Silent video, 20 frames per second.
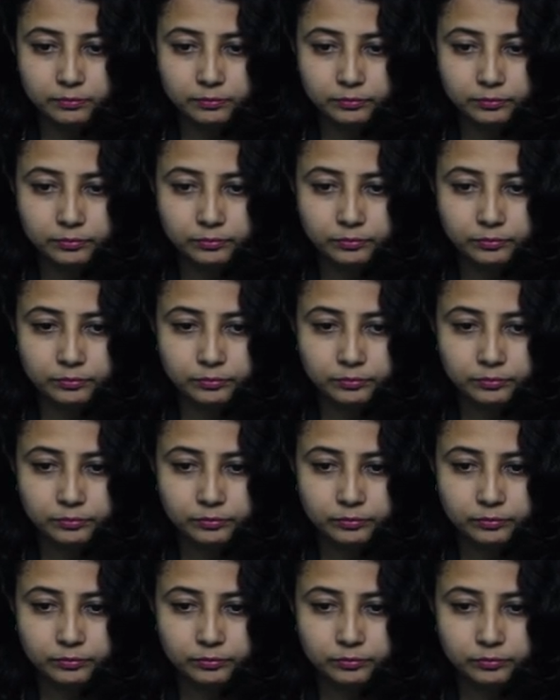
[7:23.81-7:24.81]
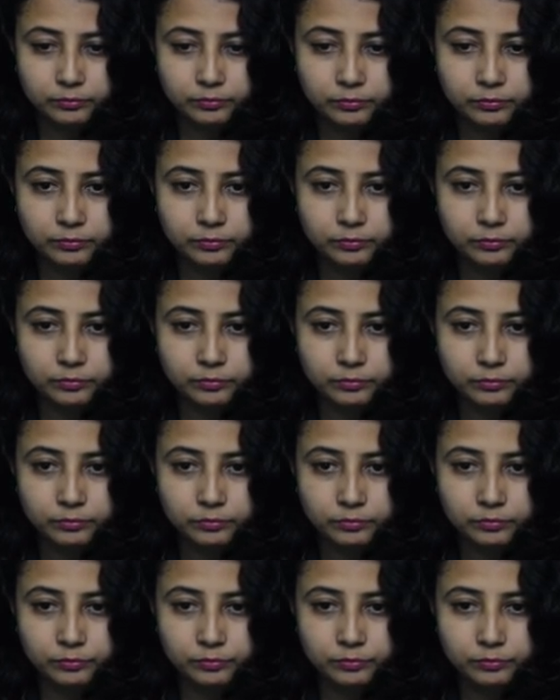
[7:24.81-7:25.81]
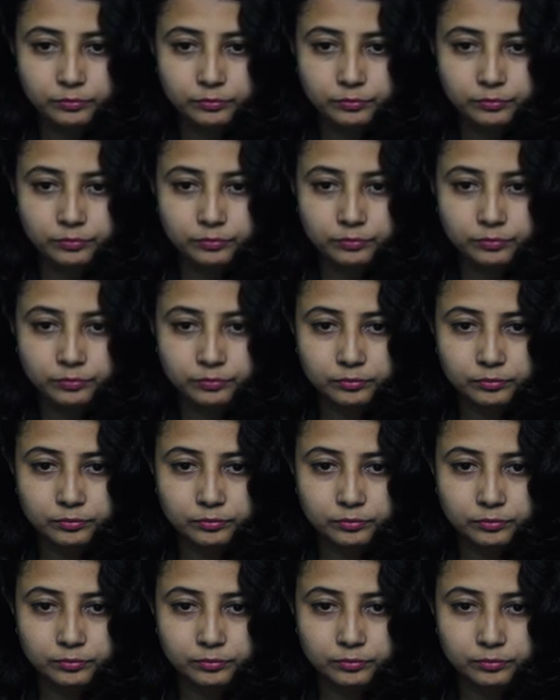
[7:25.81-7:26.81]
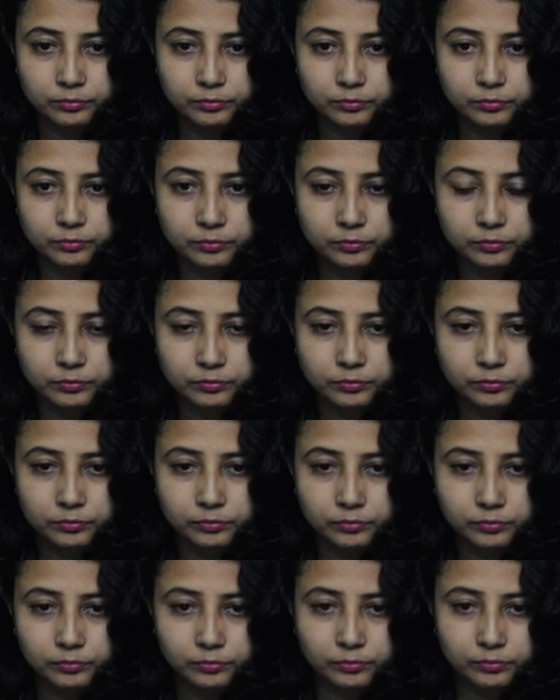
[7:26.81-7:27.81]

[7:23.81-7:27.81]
Nobody speaks.